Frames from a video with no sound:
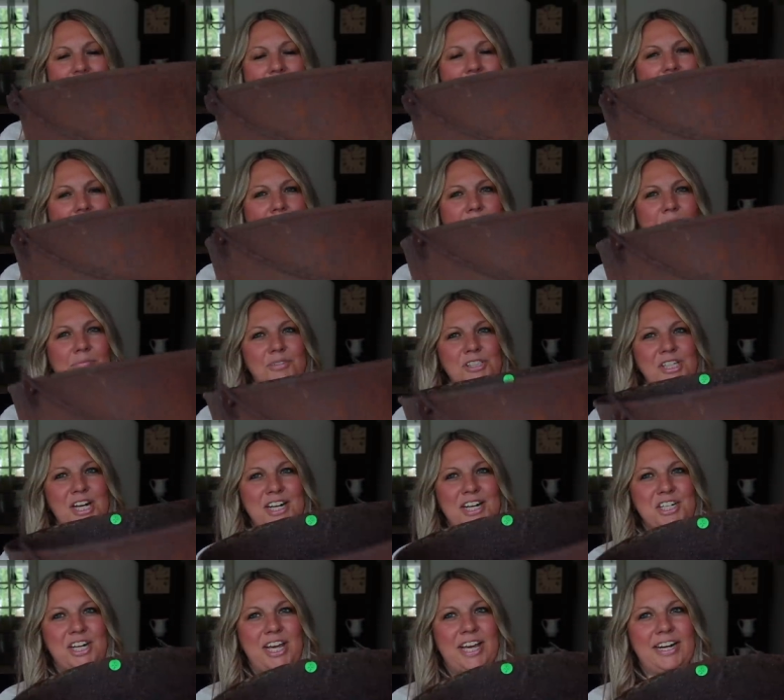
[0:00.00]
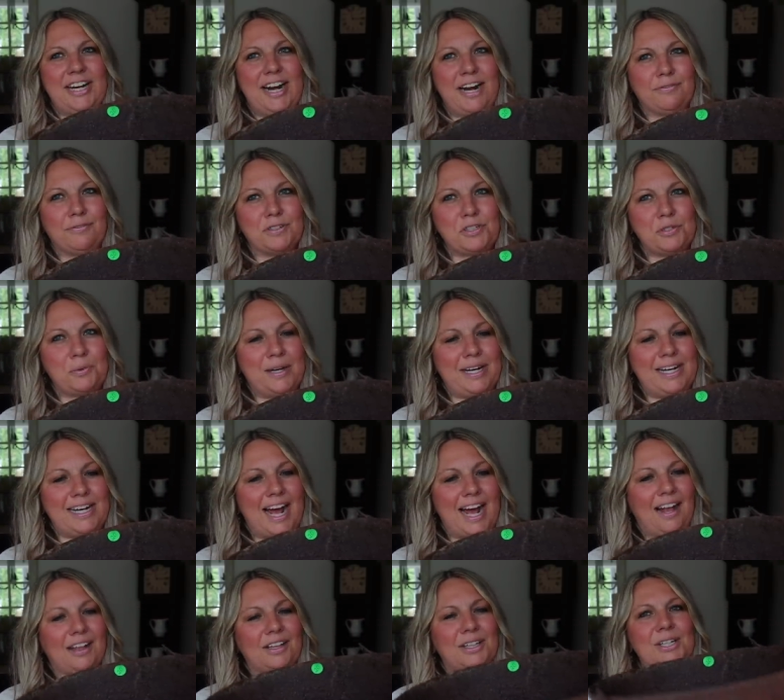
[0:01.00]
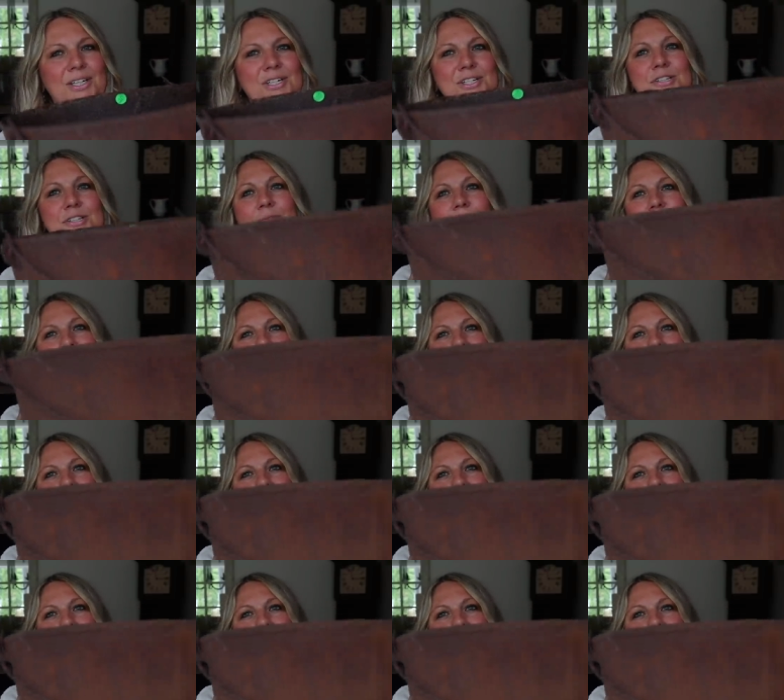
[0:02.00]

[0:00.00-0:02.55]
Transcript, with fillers: Um, she actually had it out for $20